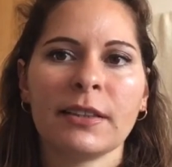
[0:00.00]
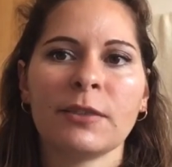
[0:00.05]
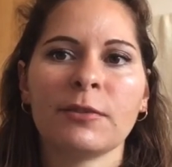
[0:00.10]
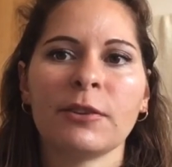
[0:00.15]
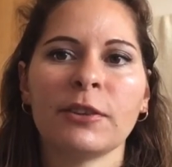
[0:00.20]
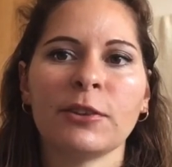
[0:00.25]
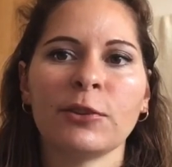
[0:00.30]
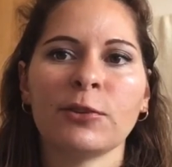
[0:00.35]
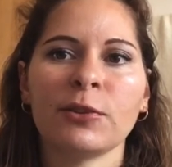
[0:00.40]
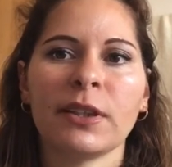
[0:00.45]

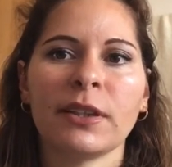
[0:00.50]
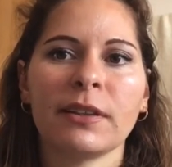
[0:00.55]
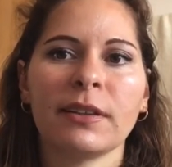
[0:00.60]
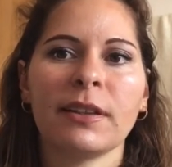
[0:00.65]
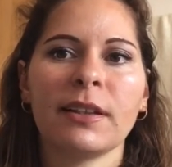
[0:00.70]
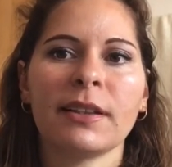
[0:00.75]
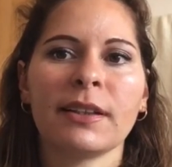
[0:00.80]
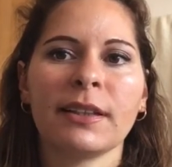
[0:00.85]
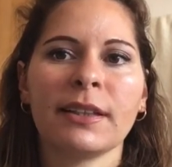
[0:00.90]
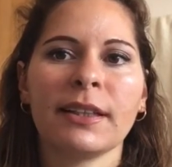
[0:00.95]
when you are
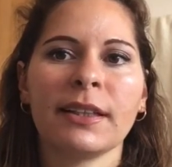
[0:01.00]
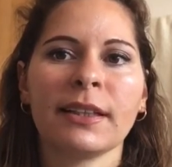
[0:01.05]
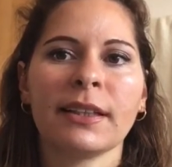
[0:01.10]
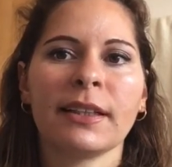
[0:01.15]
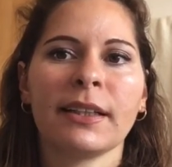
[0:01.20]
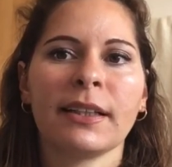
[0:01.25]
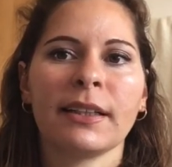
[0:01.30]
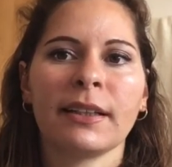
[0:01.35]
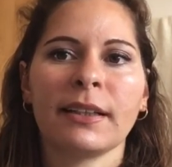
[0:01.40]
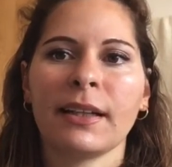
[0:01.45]
learning
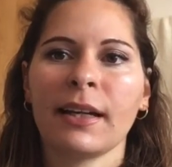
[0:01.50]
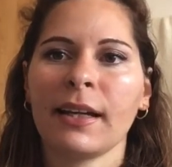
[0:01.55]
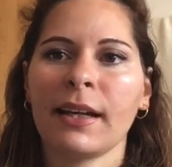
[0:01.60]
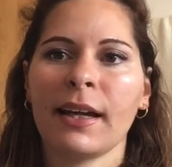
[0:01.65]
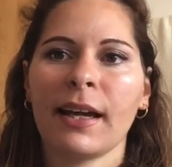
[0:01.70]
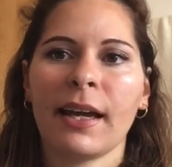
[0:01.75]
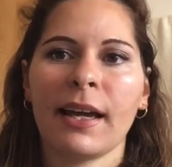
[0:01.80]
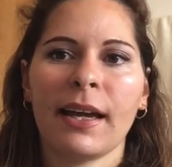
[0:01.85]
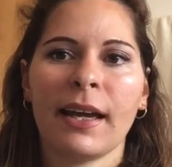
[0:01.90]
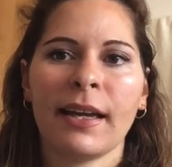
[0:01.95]

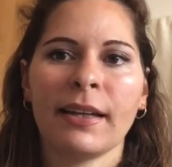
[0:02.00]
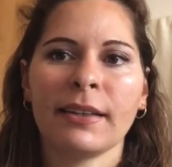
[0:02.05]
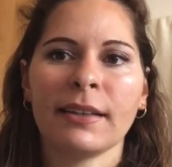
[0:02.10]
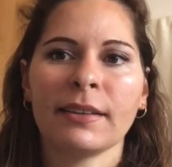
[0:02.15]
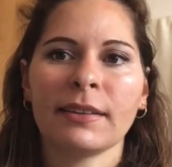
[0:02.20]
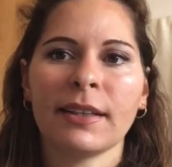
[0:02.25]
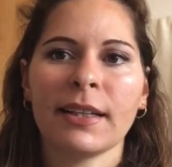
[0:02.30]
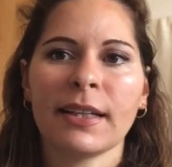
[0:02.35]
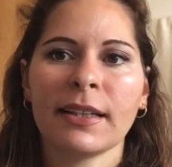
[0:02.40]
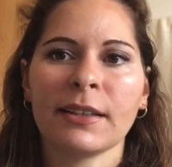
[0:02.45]
any
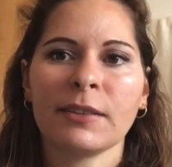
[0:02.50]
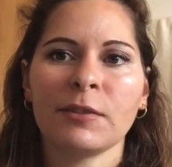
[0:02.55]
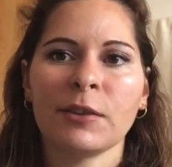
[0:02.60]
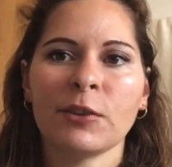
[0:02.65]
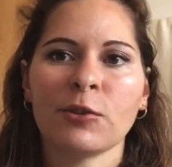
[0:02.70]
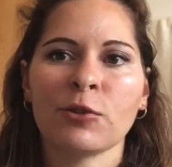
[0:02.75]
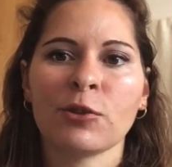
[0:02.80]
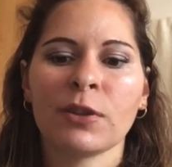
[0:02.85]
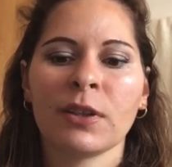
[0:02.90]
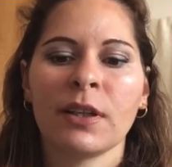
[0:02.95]

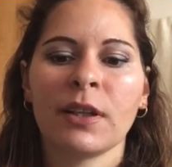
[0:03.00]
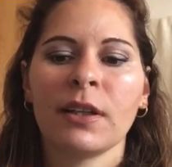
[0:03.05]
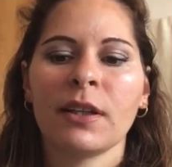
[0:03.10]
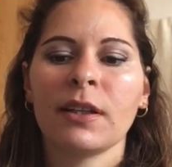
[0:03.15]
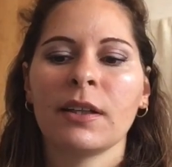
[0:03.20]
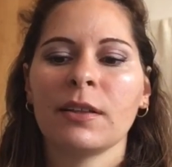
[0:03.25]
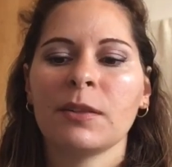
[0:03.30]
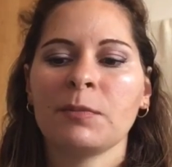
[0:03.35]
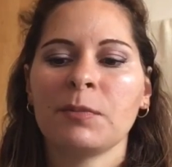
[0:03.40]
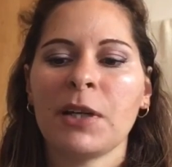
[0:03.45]
language.
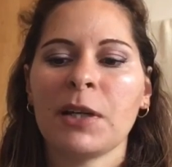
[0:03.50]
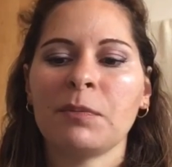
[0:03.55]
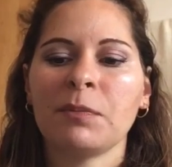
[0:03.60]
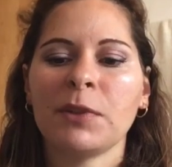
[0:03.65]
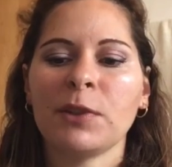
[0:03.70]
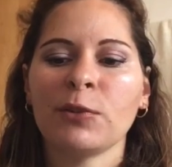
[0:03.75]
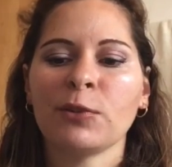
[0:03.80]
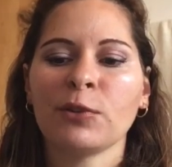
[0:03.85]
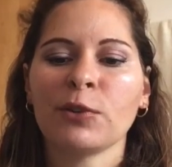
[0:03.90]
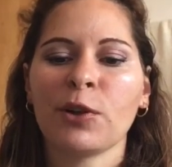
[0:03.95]
Maybe
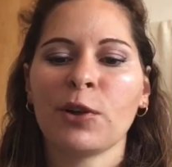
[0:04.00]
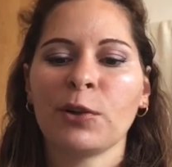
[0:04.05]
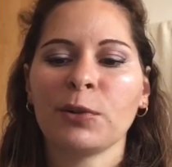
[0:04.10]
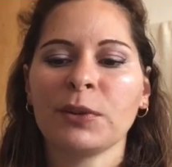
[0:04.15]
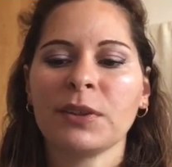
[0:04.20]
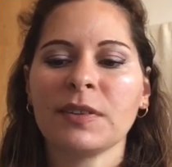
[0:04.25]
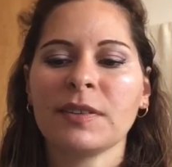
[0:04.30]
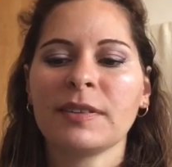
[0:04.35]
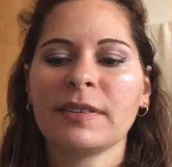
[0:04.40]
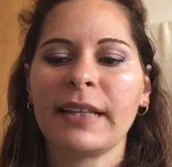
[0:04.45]
you know the
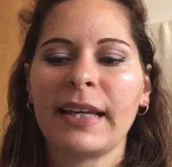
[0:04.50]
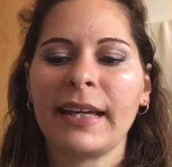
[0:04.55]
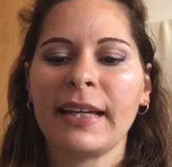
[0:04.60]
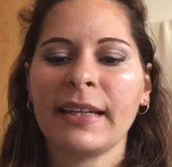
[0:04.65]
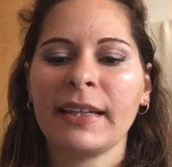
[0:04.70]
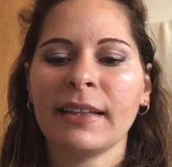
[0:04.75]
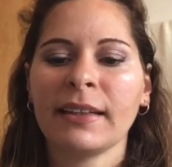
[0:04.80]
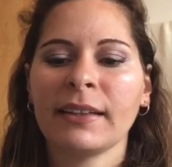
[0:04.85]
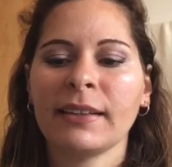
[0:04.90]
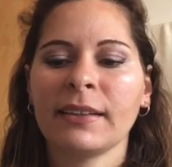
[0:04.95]

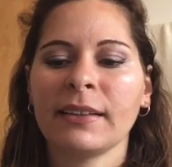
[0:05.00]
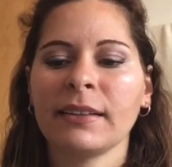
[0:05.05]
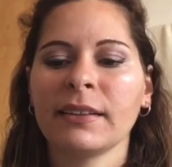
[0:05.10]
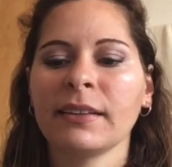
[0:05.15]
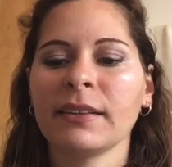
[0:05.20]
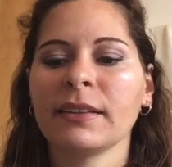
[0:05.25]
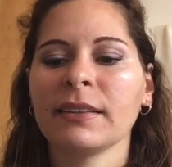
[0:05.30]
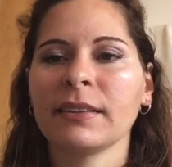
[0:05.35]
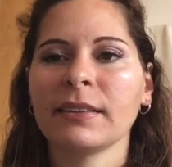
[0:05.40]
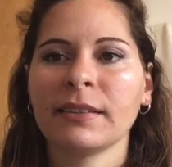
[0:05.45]
saying
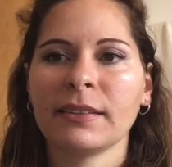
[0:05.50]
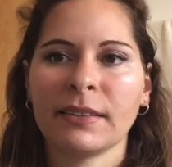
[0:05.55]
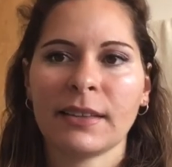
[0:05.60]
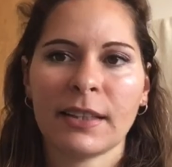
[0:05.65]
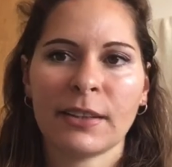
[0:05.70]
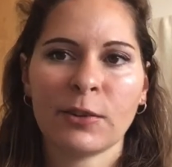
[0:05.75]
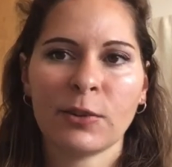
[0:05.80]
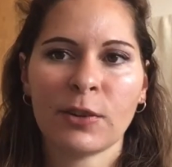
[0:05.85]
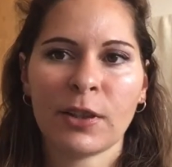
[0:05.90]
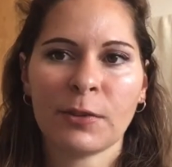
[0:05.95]
that
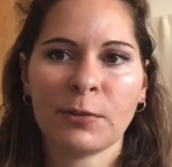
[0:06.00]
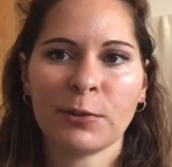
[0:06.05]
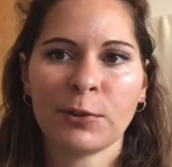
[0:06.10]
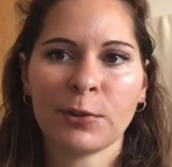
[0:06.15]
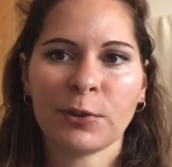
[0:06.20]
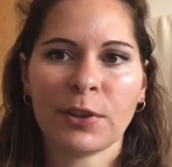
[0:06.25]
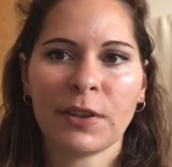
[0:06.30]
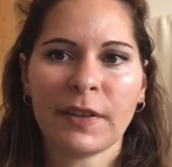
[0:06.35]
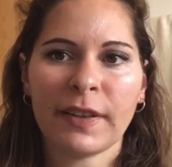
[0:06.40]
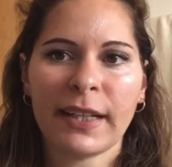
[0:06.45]
you have to
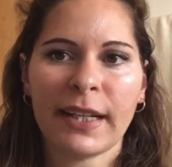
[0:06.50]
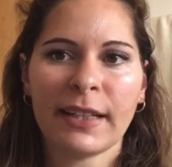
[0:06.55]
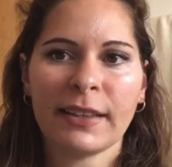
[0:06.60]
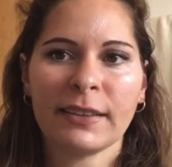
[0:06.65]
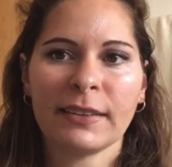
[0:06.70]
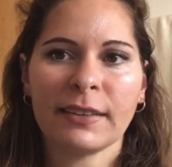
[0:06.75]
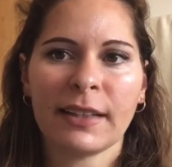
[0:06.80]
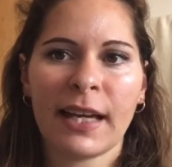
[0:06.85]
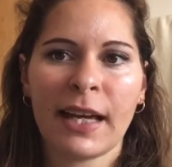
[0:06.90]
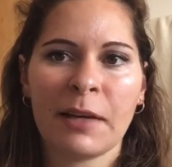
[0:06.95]
create
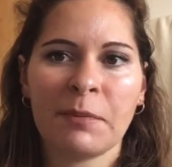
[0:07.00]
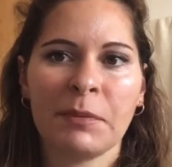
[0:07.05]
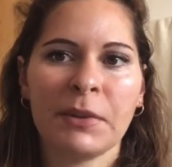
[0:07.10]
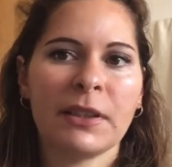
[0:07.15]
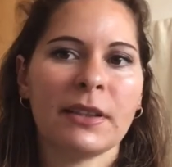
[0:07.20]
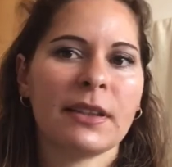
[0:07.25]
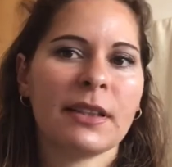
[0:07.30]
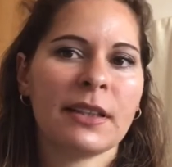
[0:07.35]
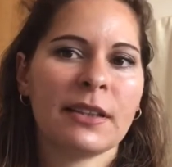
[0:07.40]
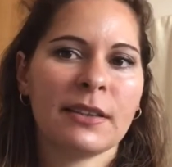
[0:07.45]
a habit.
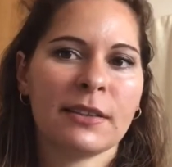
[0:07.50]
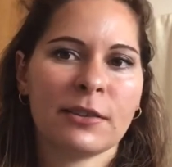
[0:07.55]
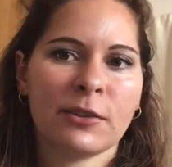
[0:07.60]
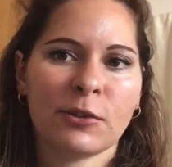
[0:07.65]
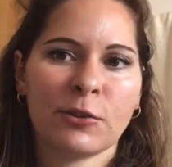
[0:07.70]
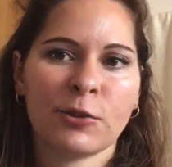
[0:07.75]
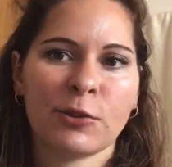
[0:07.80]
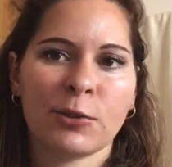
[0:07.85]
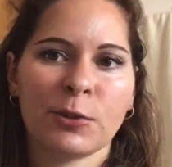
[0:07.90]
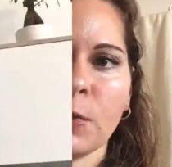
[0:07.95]
It is
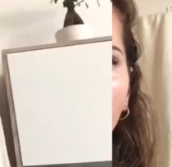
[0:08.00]
true.